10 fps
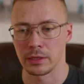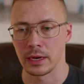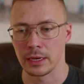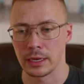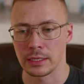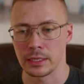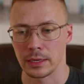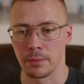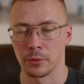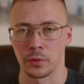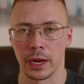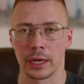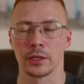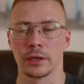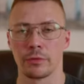then it needs to come
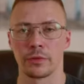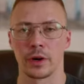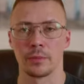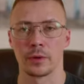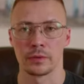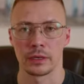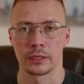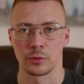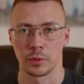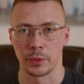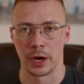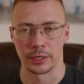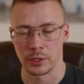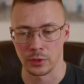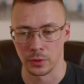directly from this
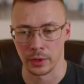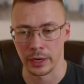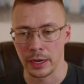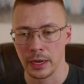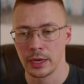repository.